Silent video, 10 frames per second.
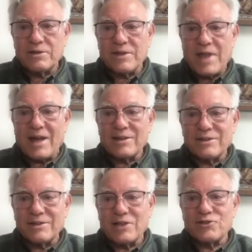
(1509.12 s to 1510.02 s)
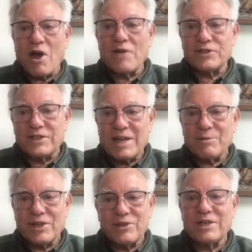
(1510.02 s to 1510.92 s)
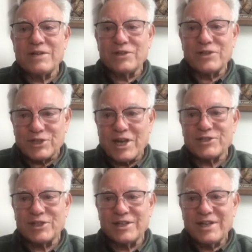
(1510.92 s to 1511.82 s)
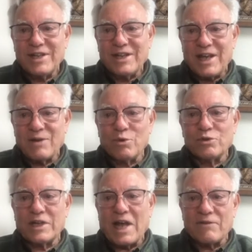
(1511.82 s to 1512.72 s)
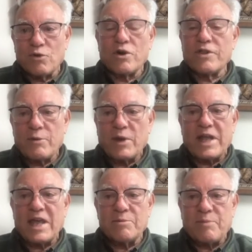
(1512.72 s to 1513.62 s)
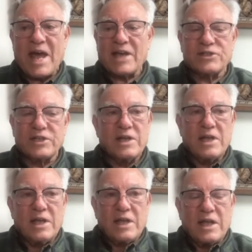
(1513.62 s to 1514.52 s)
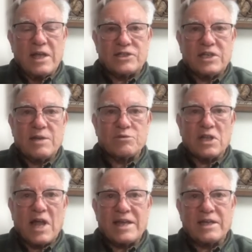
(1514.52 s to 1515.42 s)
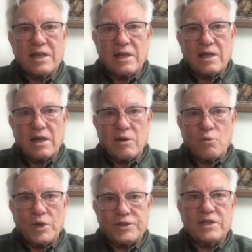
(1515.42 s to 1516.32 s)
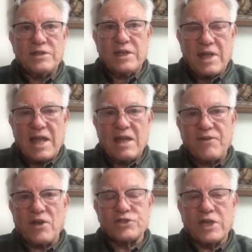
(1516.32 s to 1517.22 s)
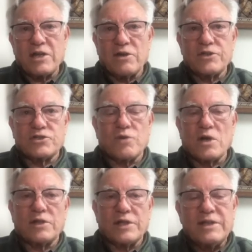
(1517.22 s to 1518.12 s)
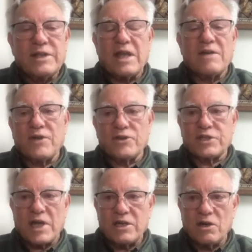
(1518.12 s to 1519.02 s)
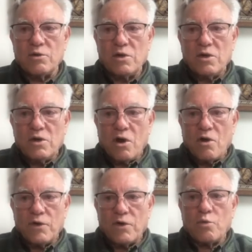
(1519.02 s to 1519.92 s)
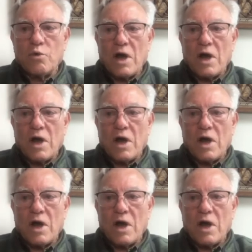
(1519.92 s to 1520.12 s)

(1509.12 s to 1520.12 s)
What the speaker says: that. That's off the table. They couldn't even discuss it and ruled it out of order. They went ahead and passed it. It seems like within the AFL-CIO, the struggle in the AFL-CIO over